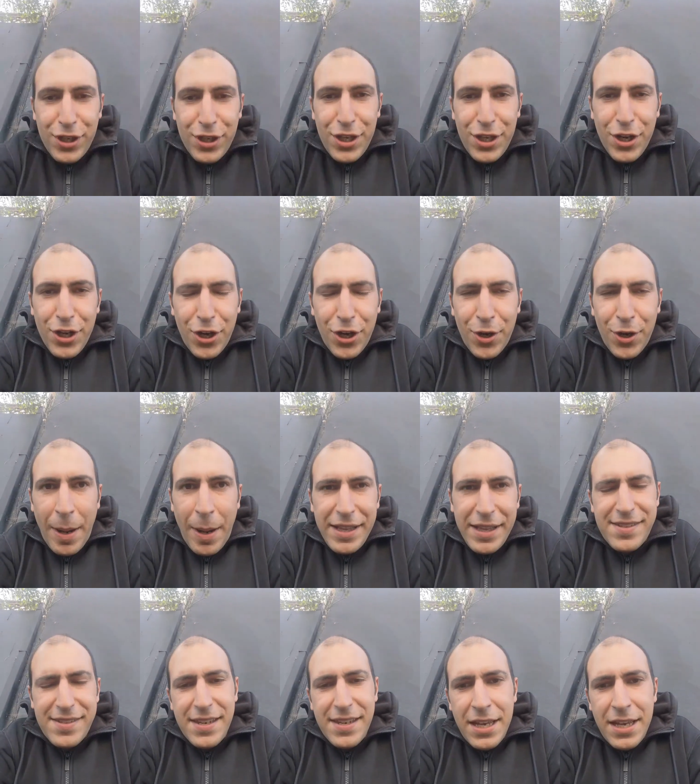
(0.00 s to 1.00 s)
I'd
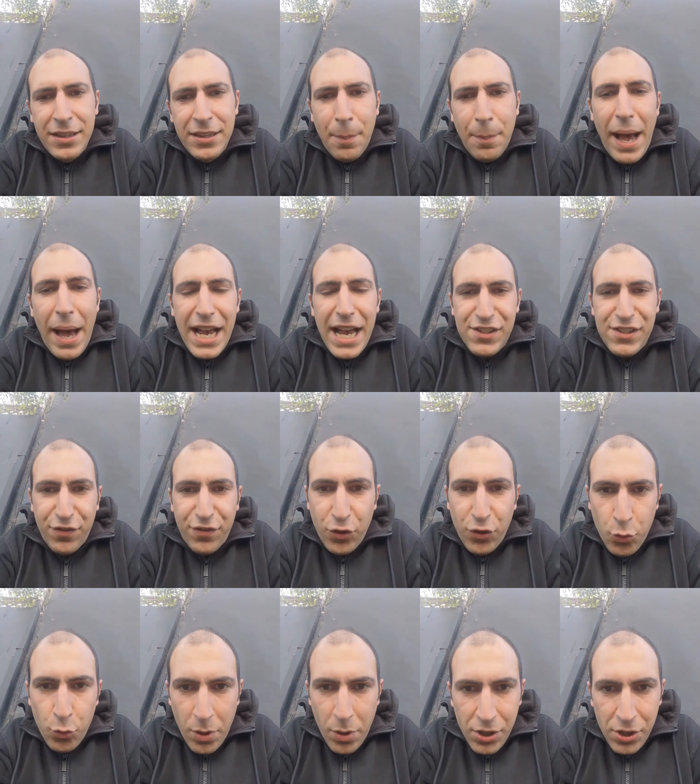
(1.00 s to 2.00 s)
say in the past few
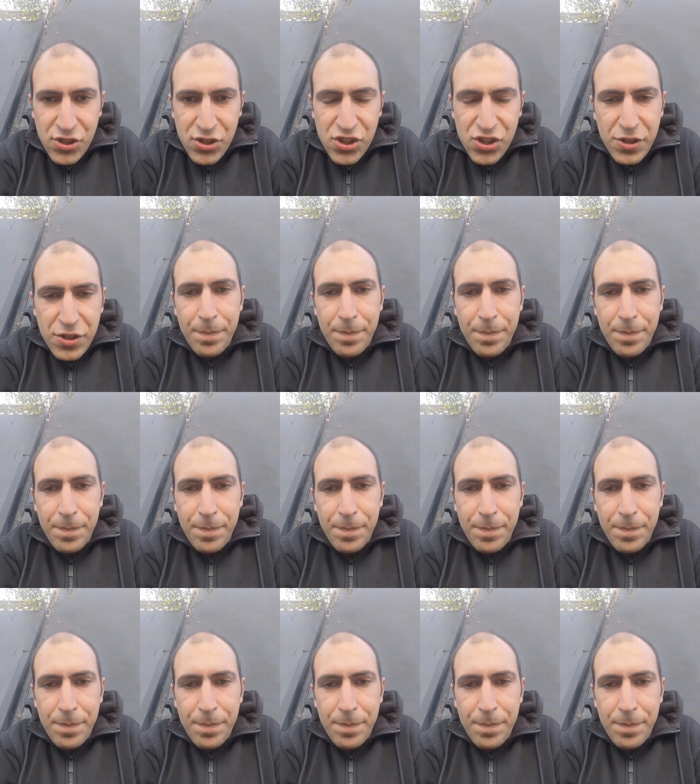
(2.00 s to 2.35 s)
months